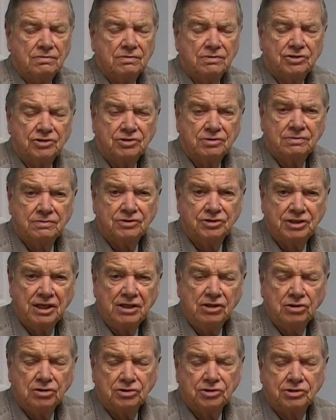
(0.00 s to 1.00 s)

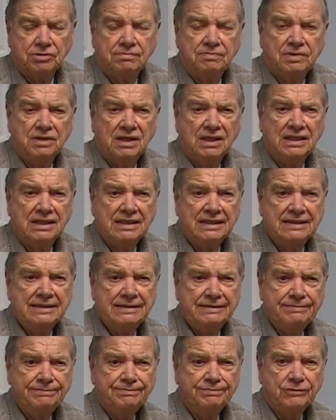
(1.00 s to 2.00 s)
Signals.
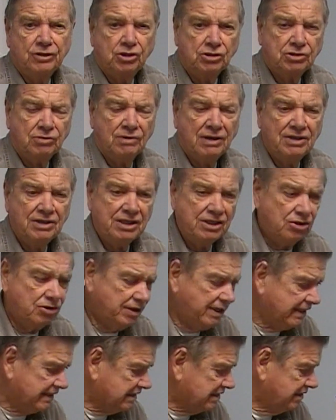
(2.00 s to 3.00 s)
Looked around the
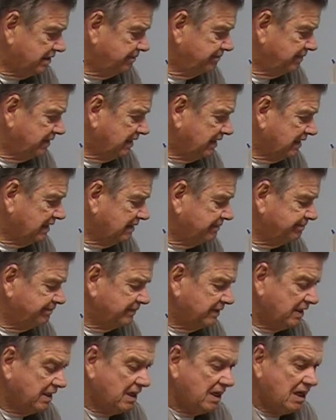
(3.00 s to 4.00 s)
internet.
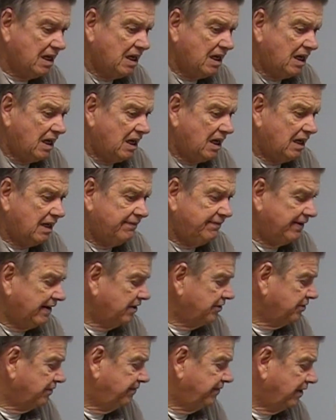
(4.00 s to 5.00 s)
I
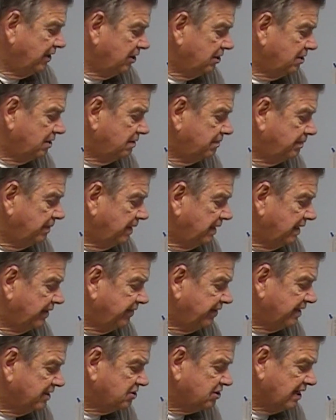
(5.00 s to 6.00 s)
found a fellow, I
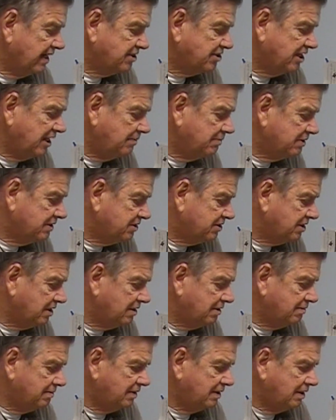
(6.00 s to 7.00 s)
think his last name is
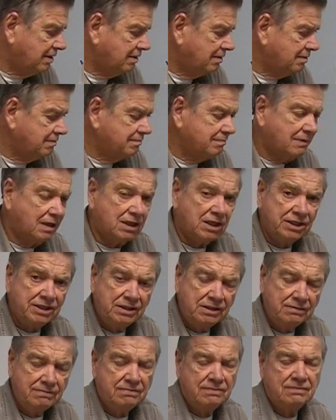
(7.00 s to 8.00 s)

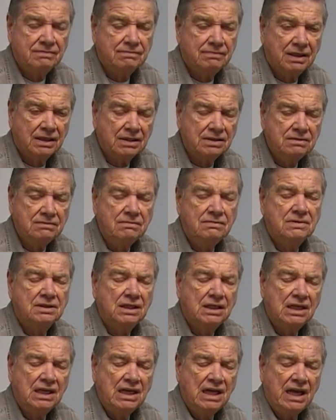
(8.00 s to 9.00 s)
Mellon,
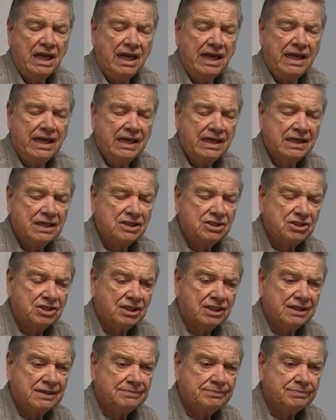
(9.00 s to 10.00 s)
and
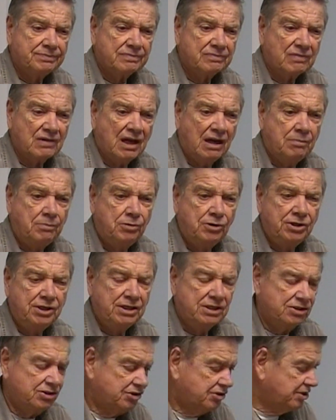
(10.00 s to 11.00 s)
I'll put
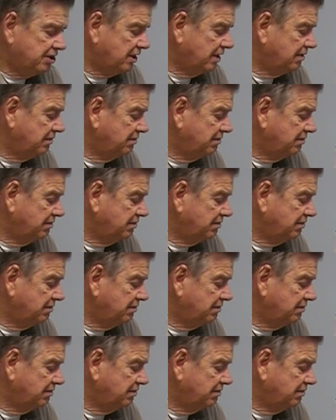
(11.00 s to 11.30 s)
his